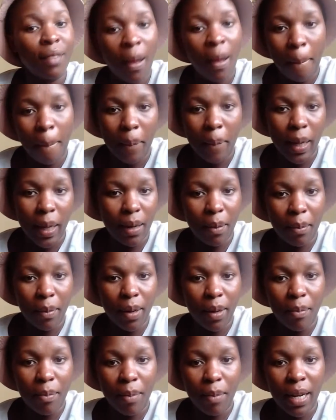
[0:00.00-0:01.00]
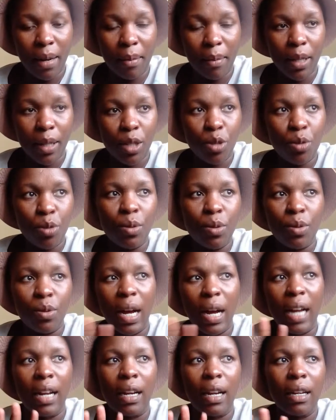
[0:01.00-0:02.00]
my number two,
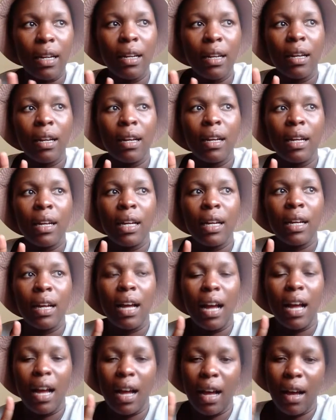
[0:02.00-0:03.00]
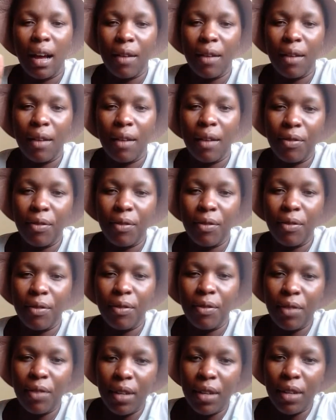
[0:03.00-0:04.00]
and affiliate
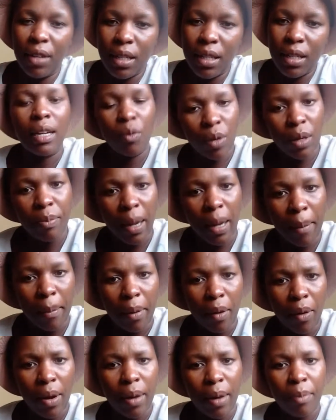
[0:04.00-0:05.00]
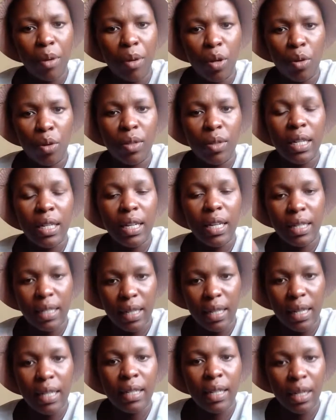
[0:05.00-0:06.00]
marketing will be number one because it's
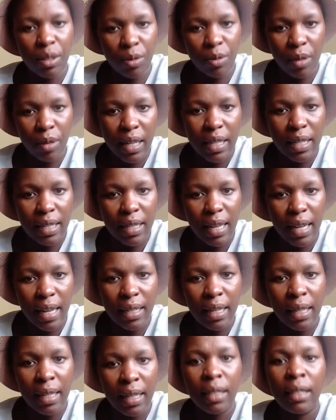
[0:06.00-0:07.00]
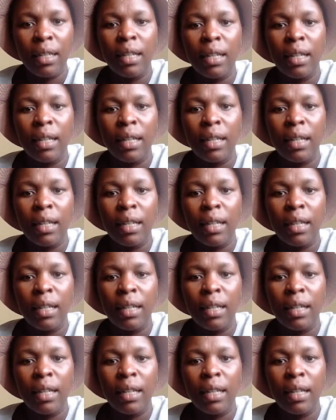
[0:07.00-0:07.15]
easier to get started.